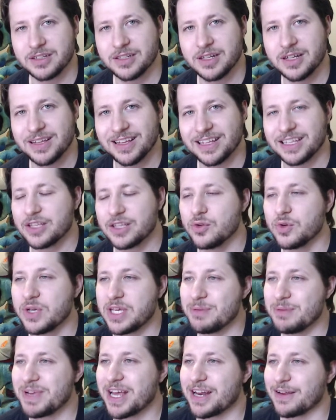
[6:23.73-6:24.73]
Like, you
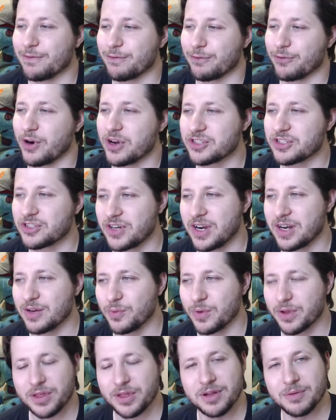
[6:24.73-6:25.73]
keep getting frustrated
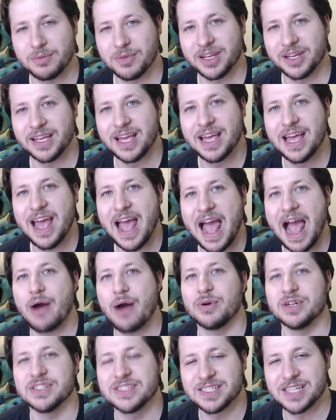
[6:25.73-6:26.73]
with him. Like,
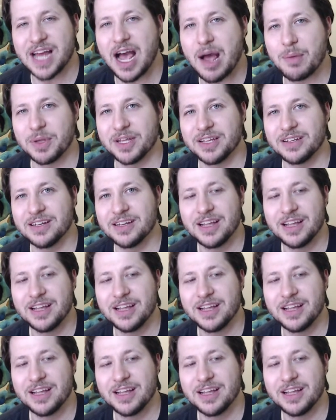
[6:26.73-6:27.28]
Howard, stop it.